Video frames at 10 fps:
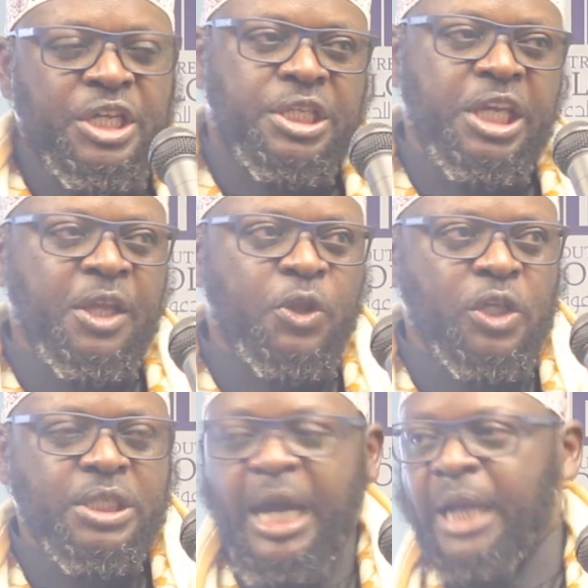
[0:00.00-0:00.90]
is seeing
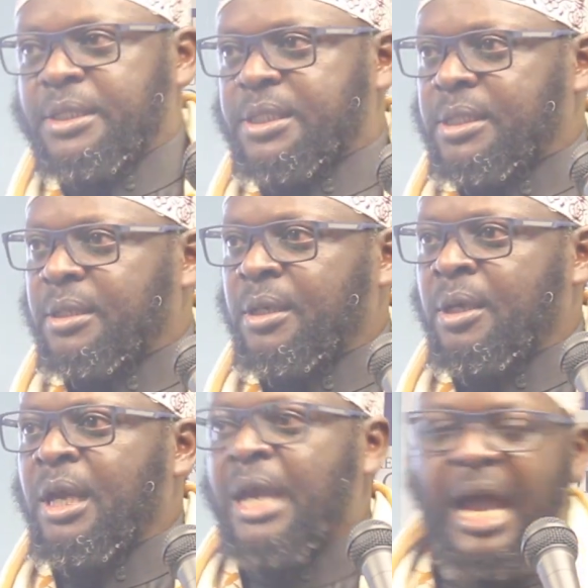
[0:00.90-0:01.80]
those girls.
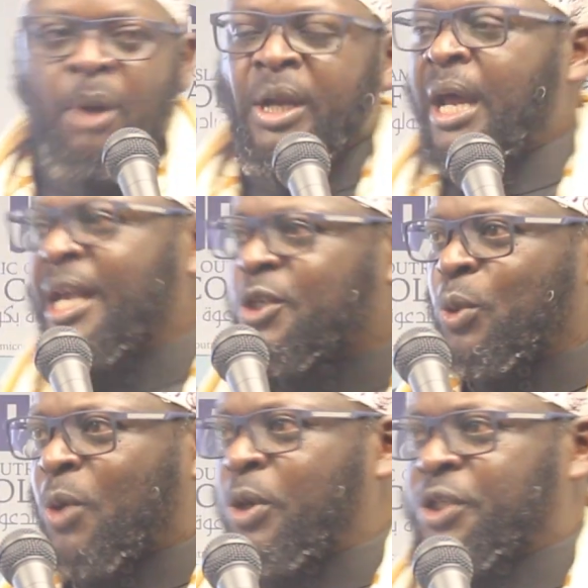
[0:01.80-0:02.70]
I want to ask
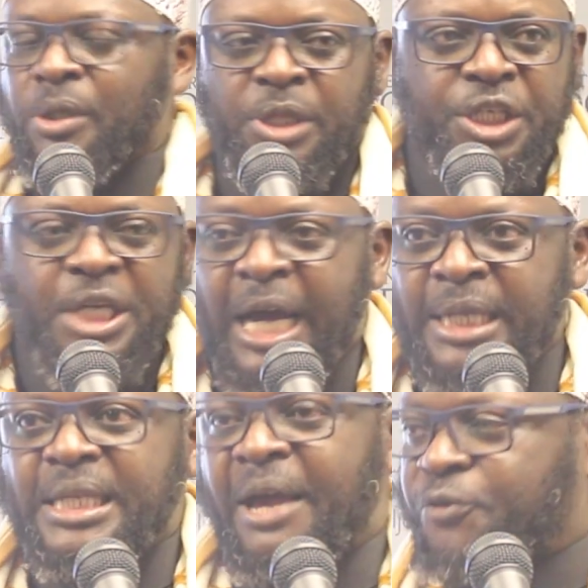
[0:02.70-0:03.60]
you a question. These
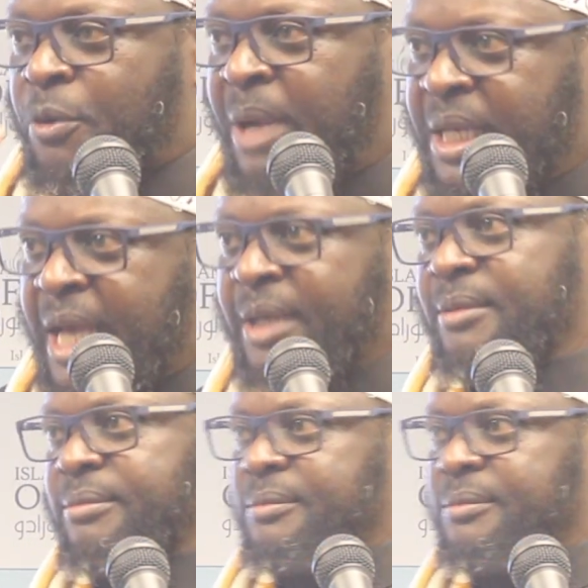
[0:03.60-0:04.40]
girls are from Madian.